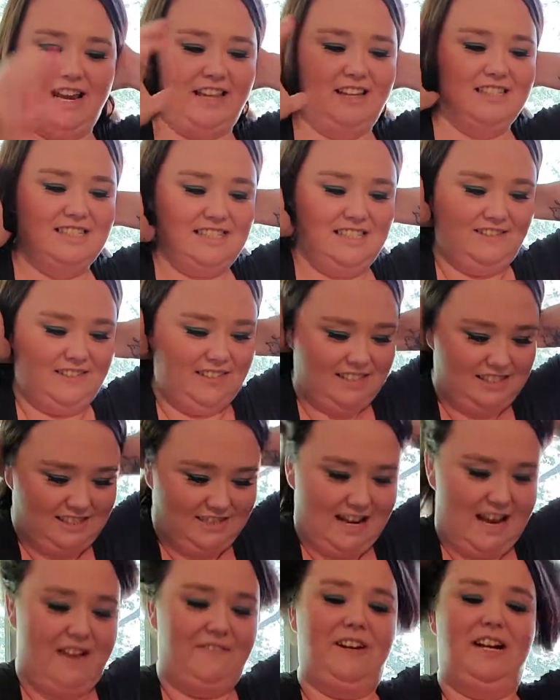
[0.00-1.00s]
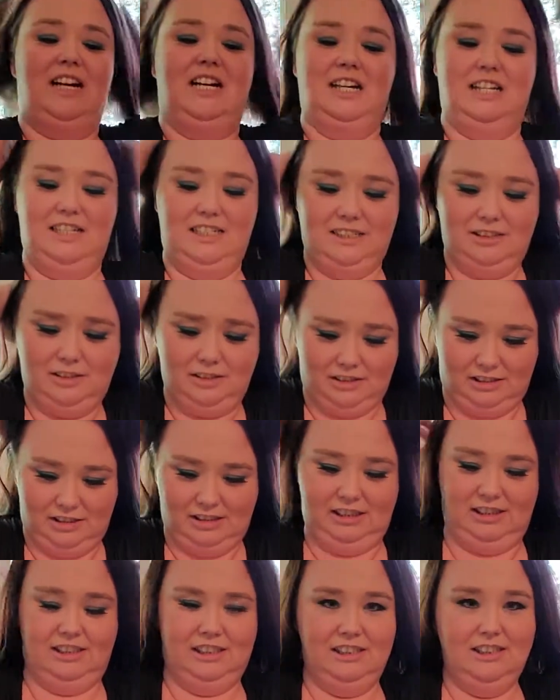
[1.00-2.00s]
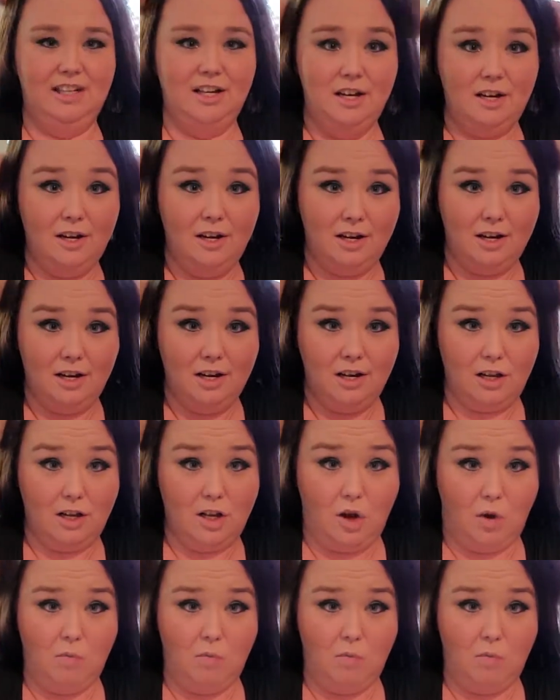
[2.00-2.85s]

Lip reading: let's see what else we have here. Whew. A little